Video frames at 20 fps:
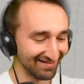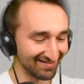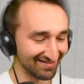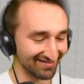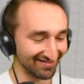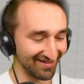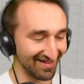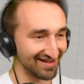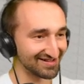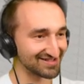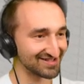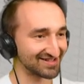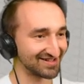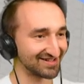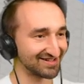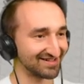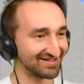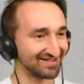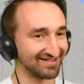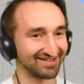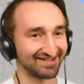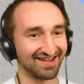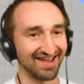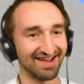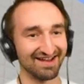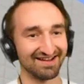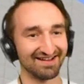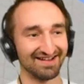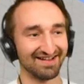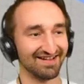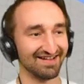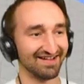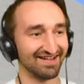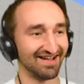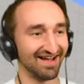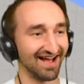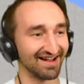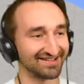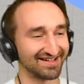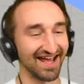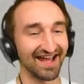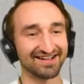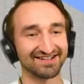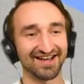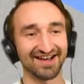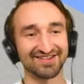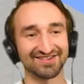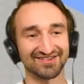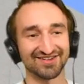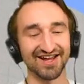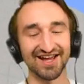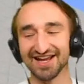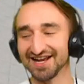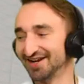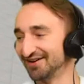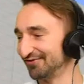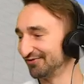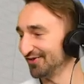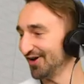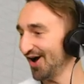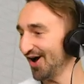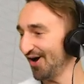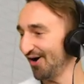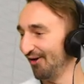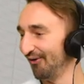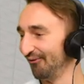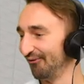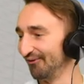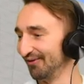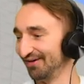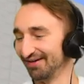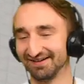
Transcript: Slash. There you go. I, I can't kick Steve, no!